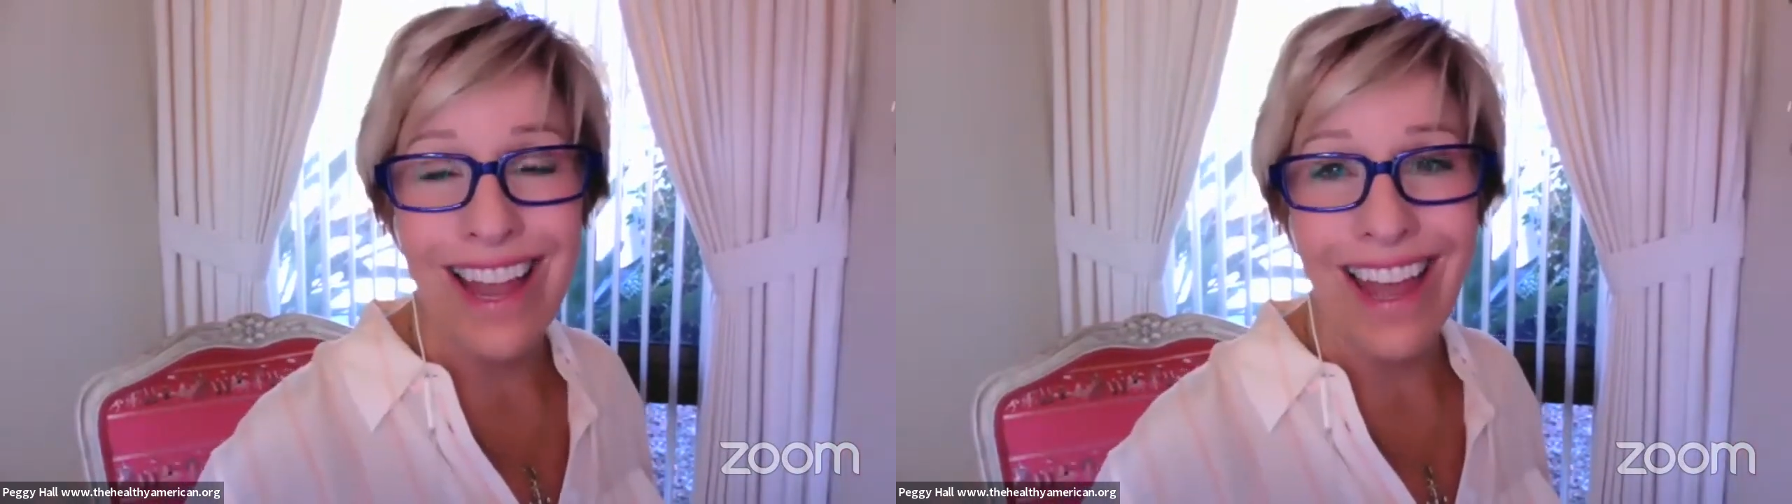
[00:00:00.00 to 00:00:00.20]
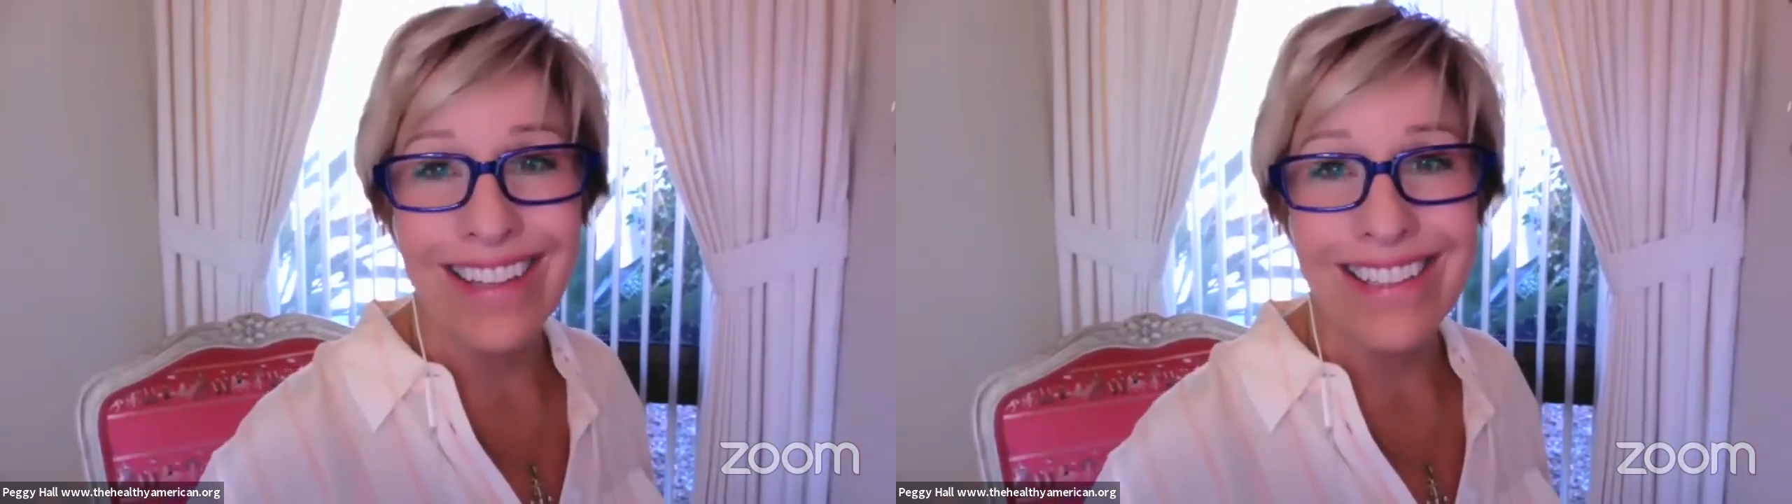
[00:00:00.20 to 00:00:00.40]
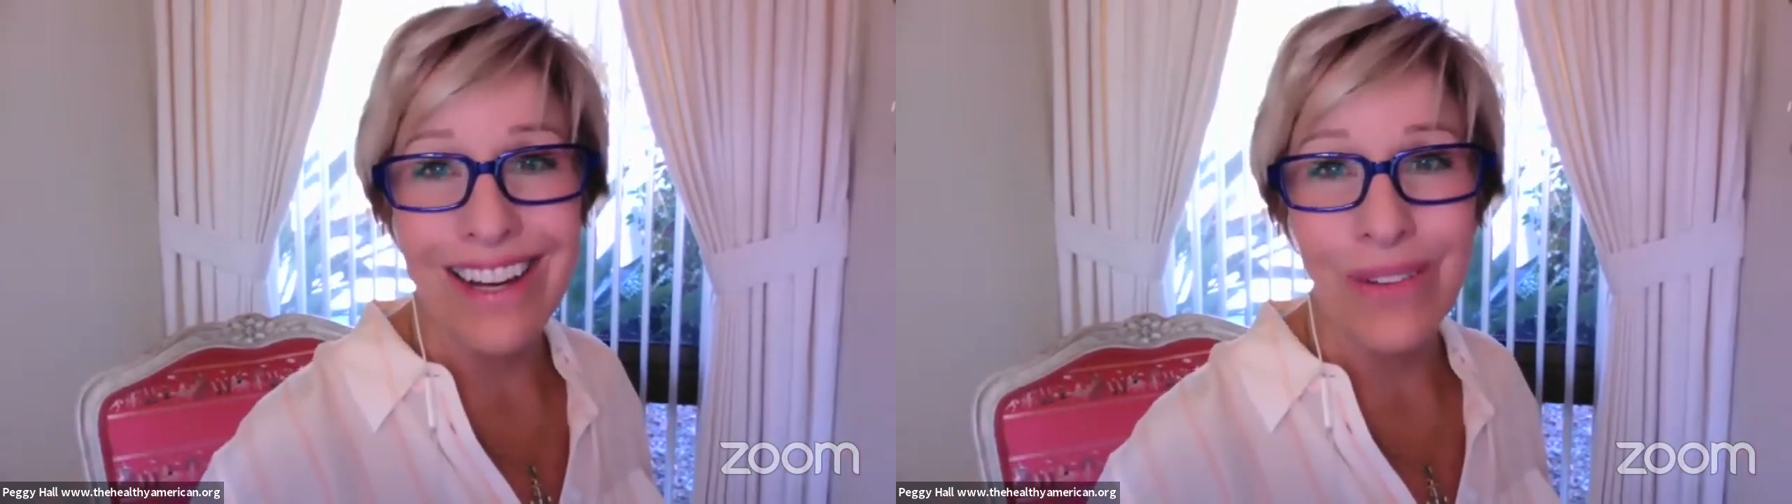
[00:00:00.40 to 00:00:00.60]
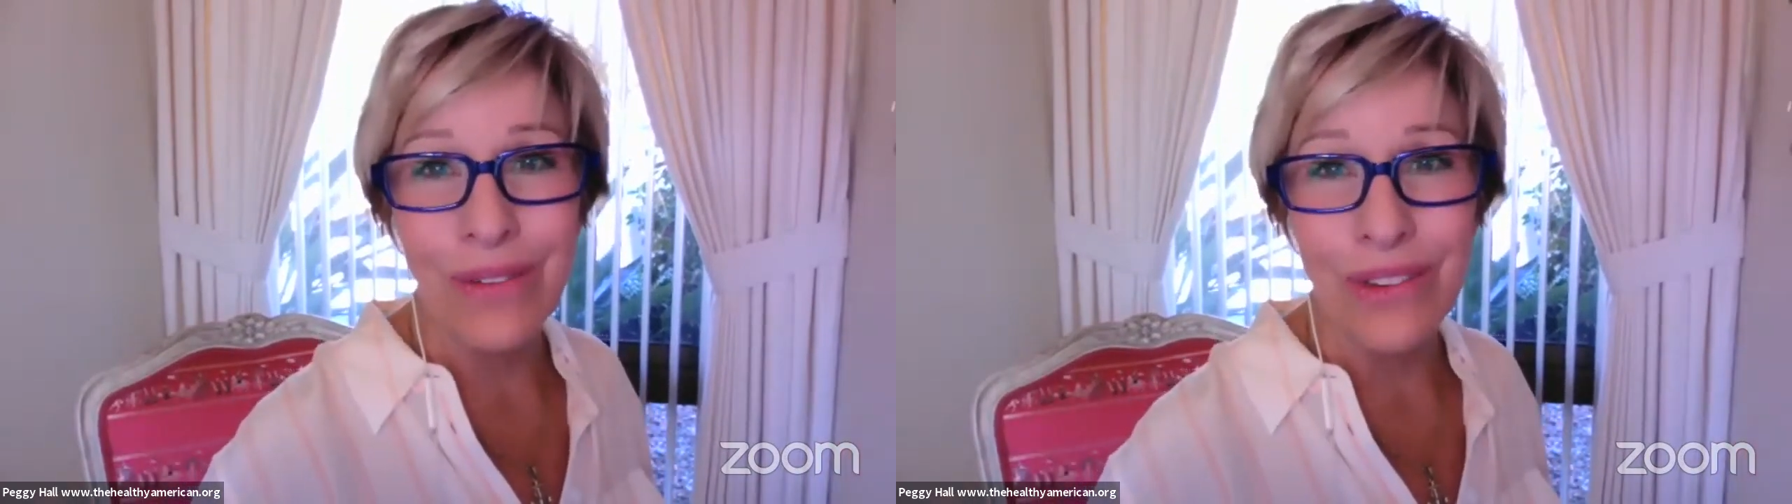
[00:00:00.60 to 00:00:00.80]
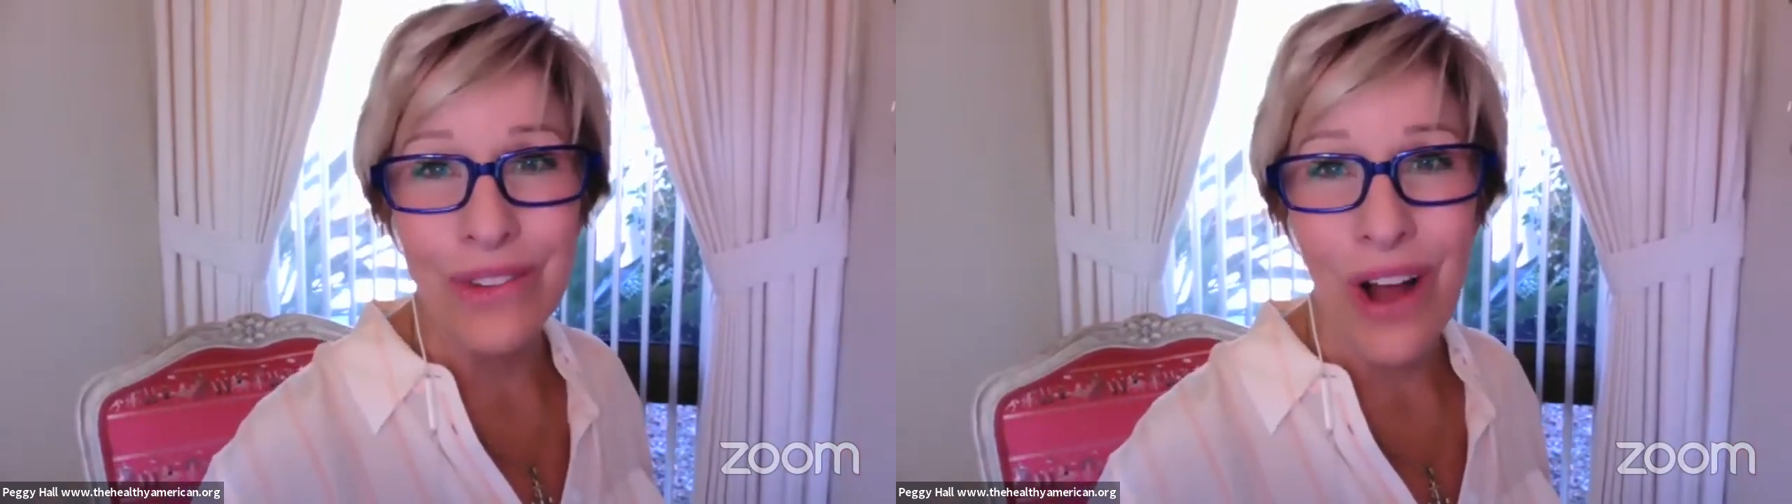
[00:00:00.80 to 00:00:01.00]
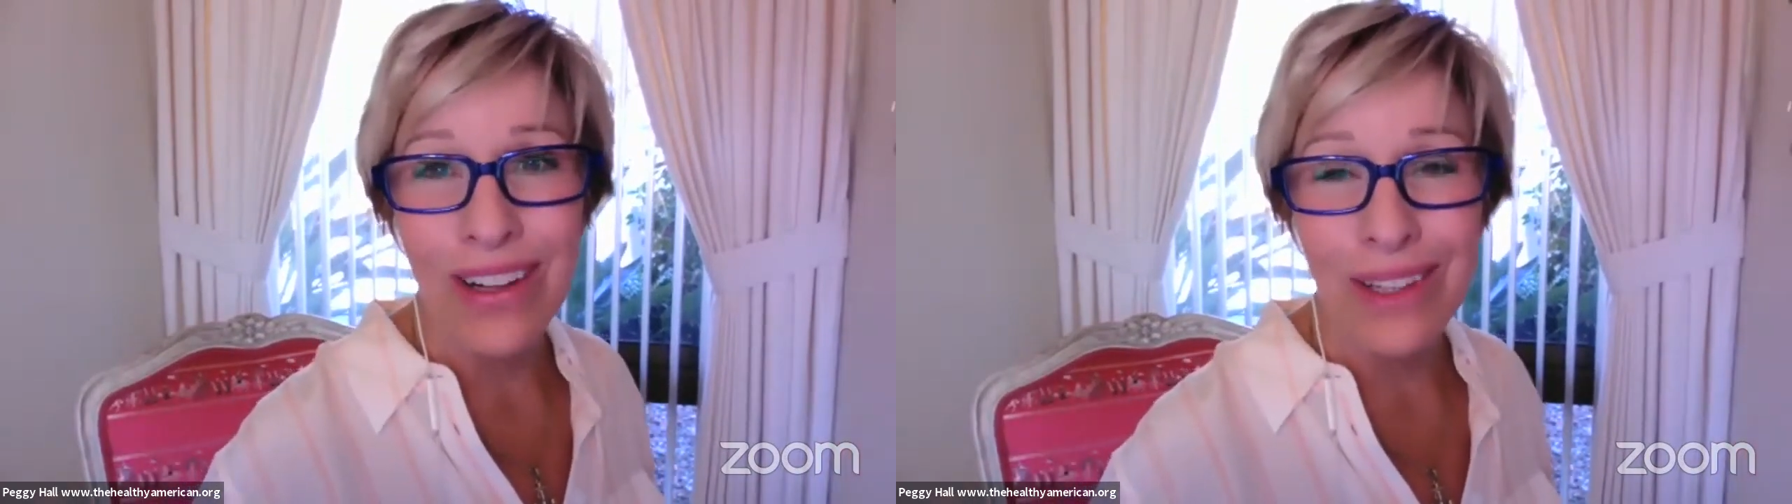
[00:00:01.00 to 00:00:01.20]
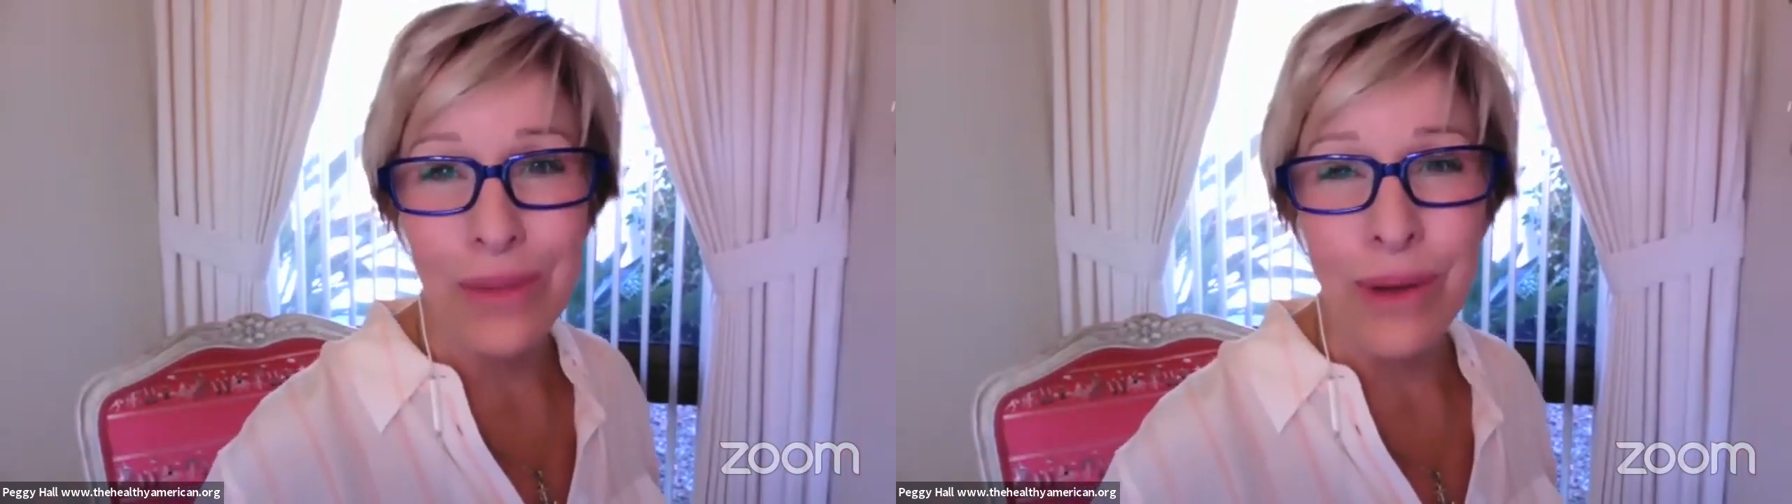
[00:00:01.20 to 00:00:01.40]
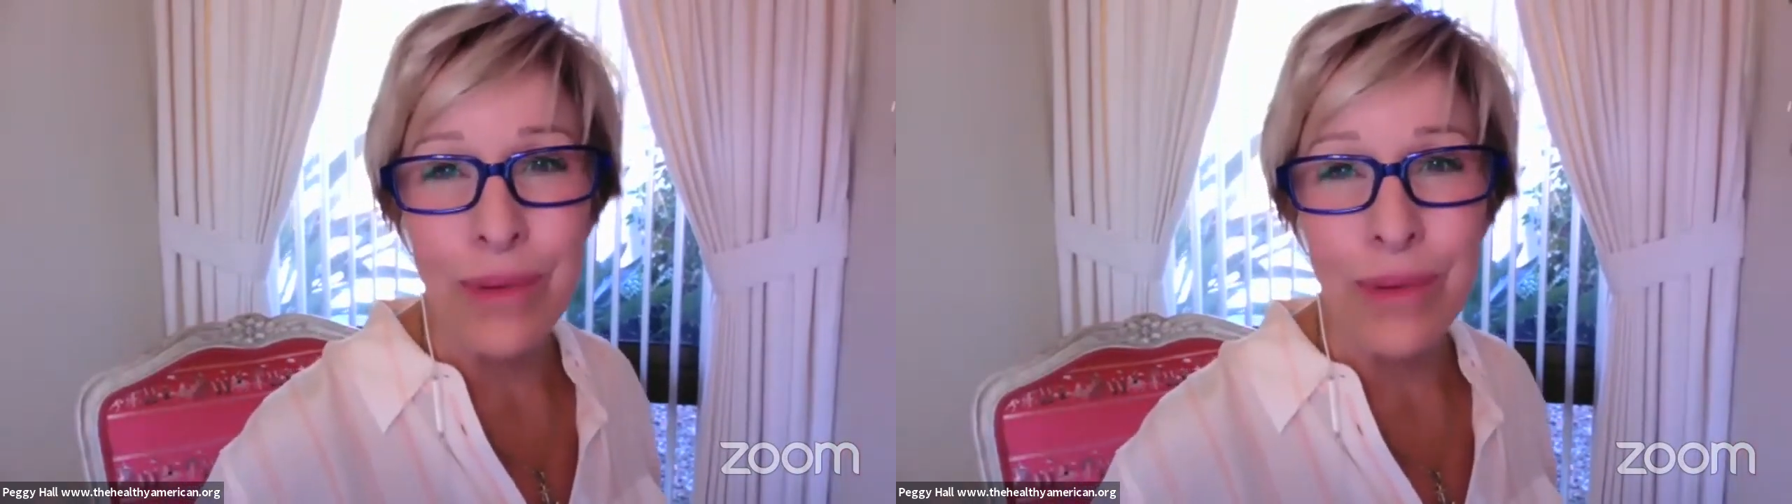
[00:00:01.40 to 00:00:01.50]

and we'll talk a little bit